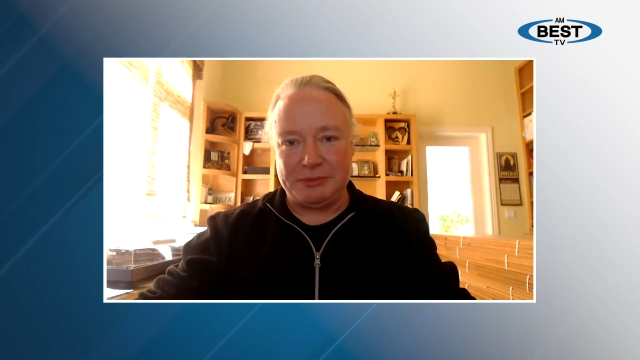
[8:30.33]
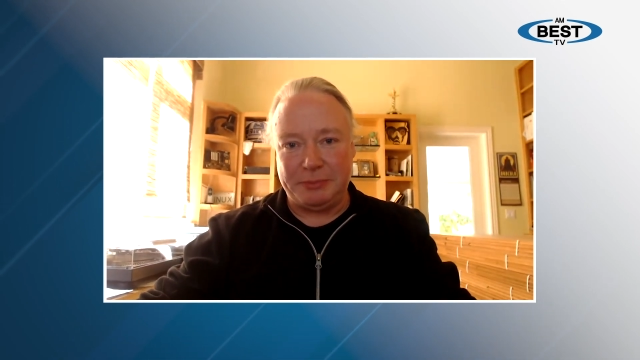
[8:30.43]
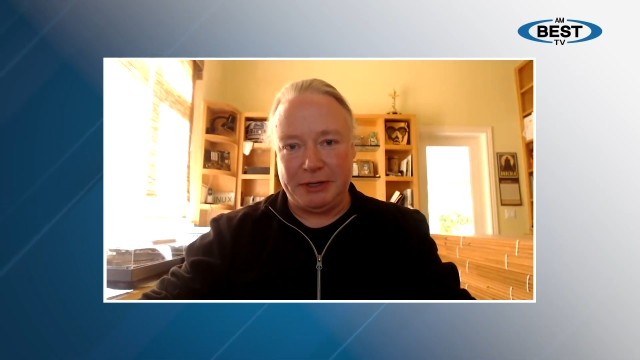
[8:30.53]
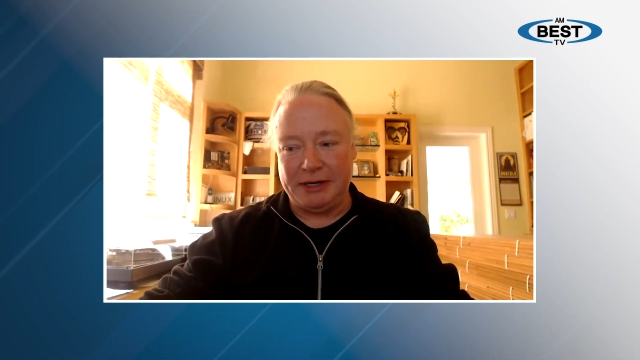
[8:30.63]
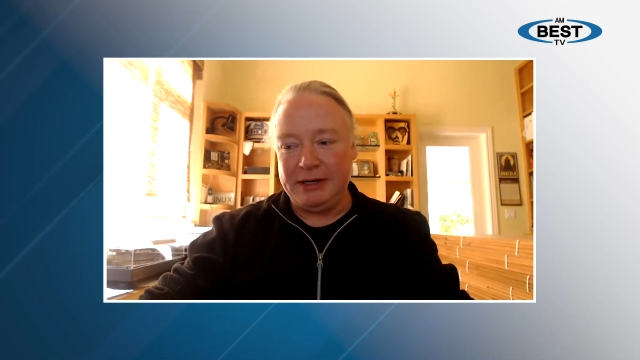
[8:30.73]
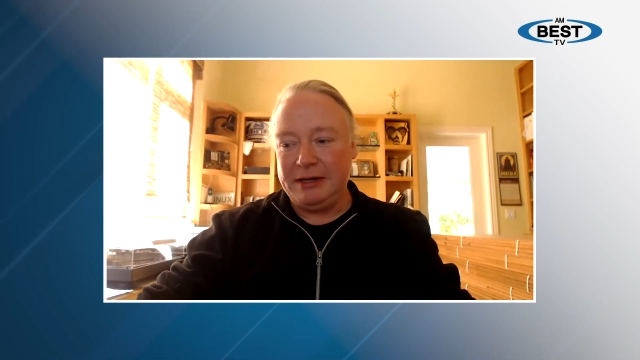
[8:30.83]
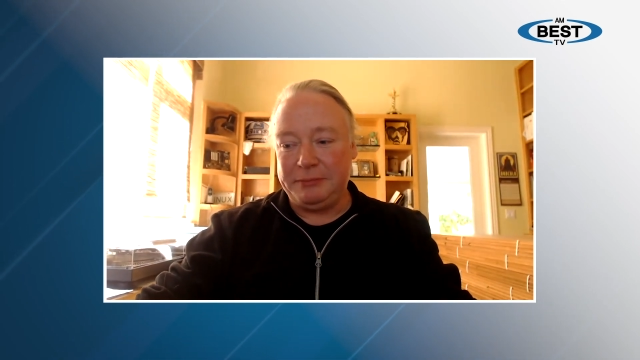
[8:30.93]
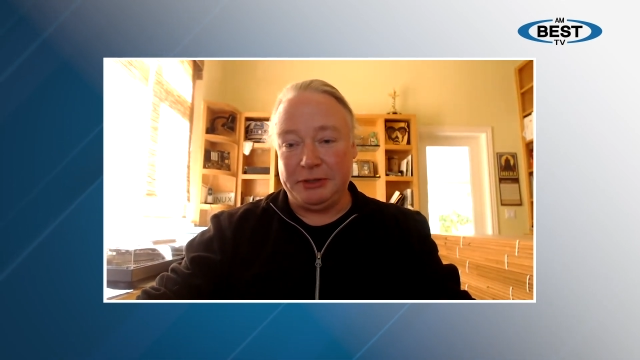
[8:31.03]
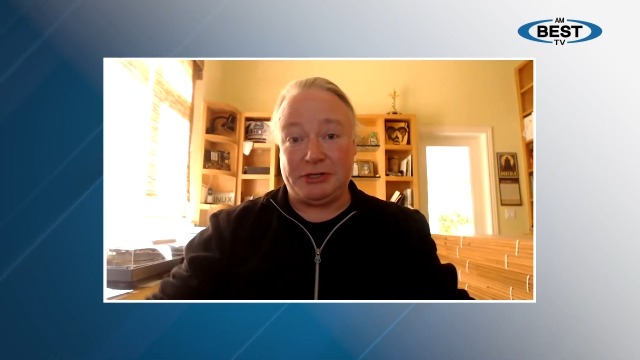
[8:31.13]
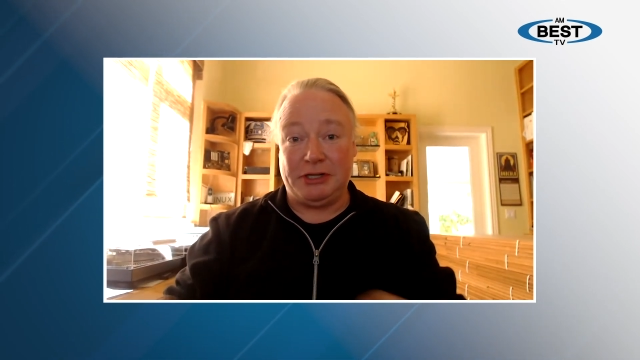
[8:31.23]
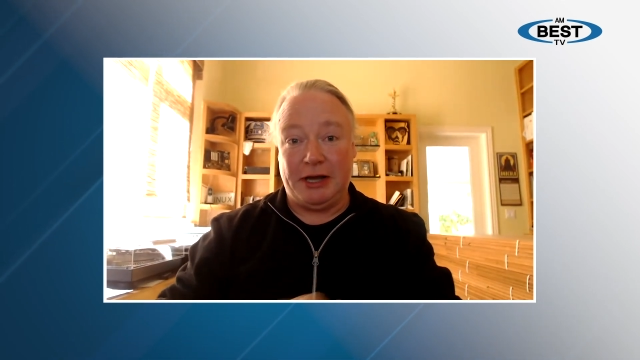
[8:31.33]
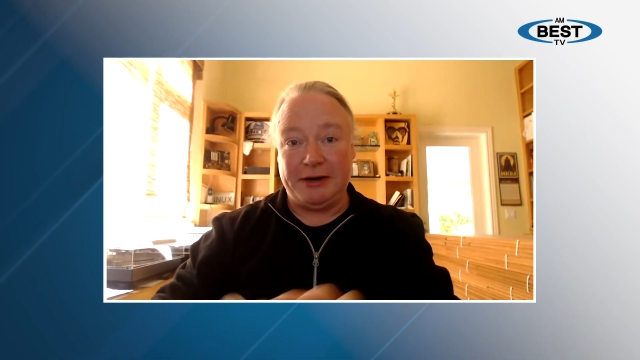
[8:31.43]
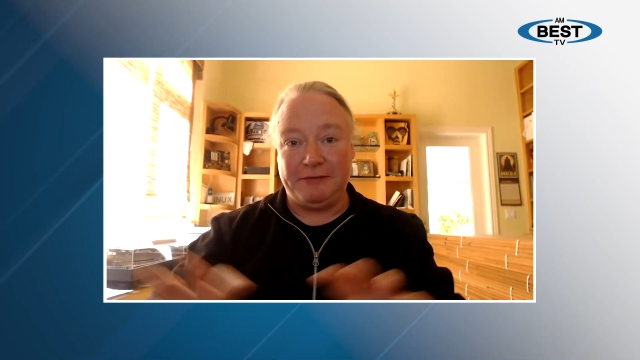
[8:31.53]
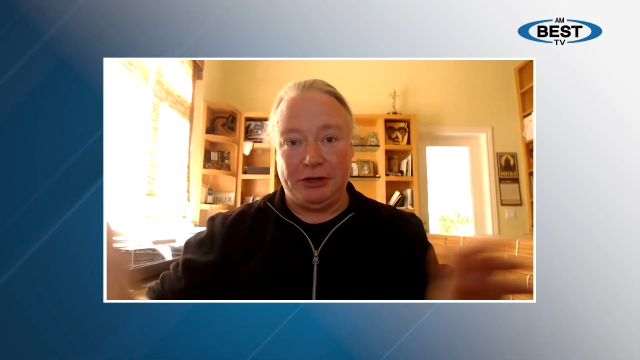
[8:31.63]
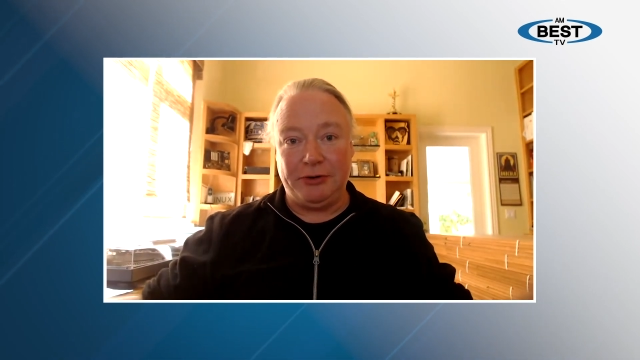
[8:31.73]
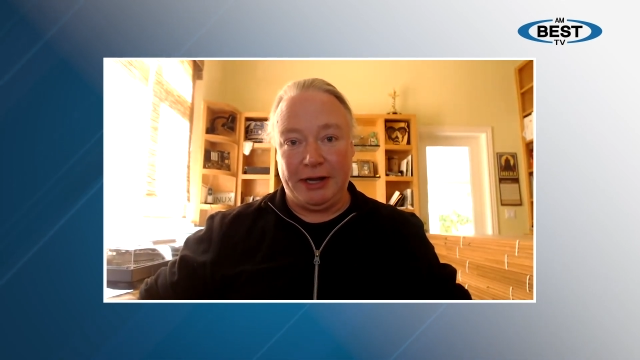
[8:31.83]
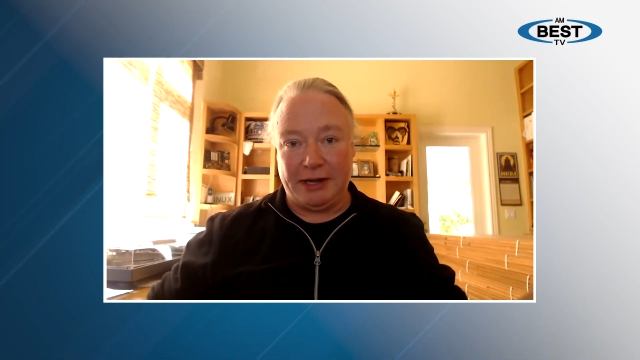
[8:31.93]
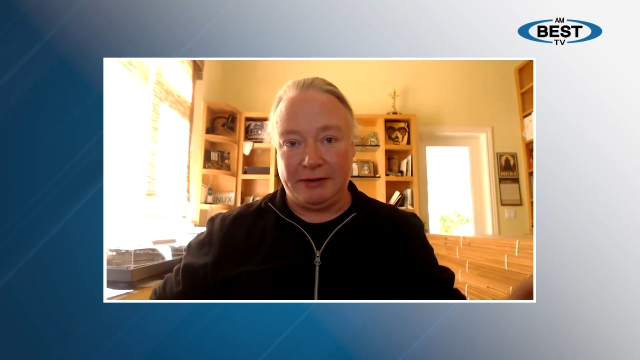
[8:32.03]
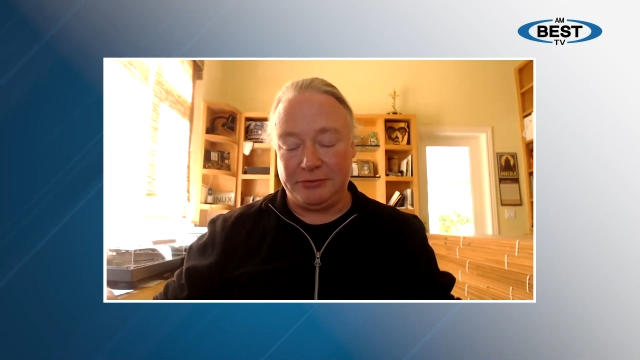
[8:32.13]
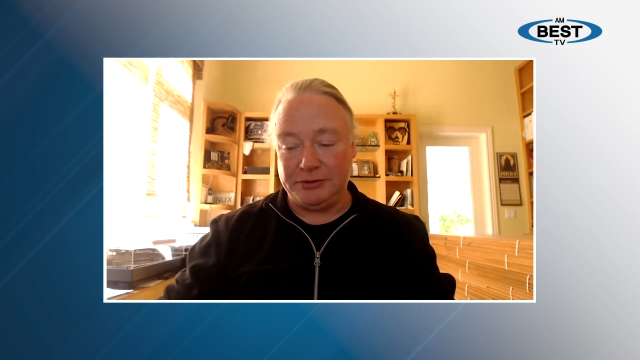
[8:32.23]
but there's a lot of
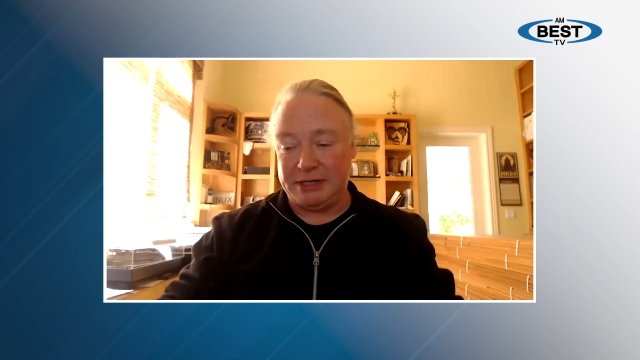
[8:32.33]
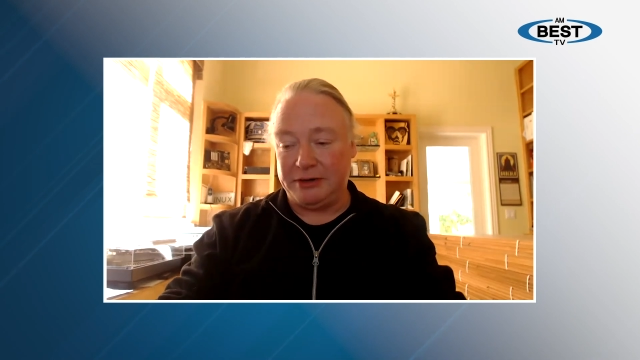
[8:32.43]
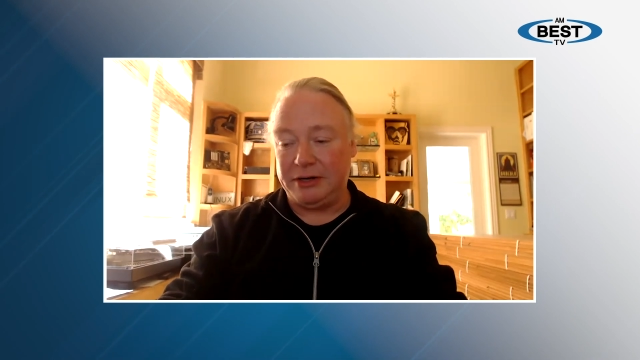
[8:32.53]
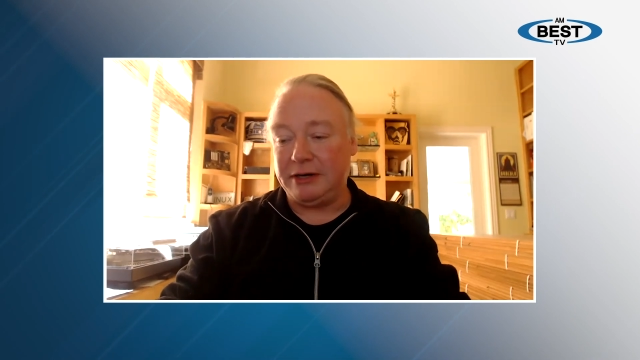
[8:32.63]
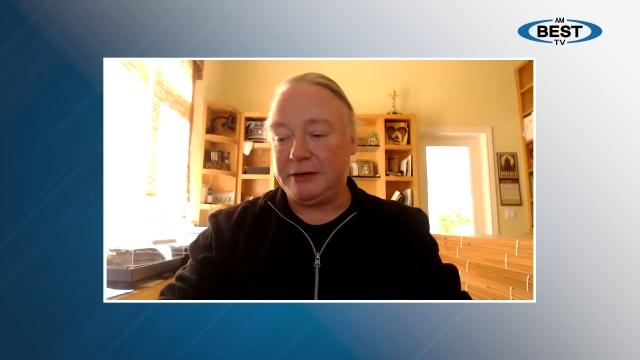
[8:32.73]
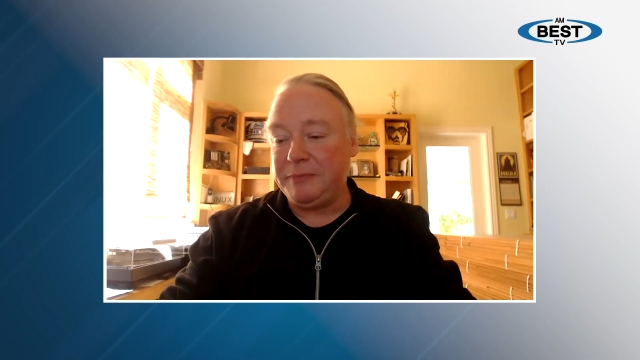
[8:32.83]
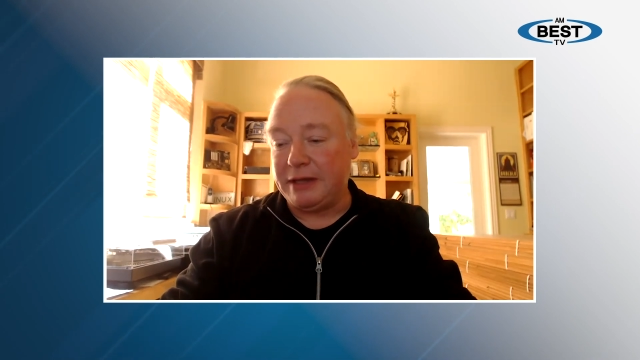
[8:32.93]
low-hanging fruit down here,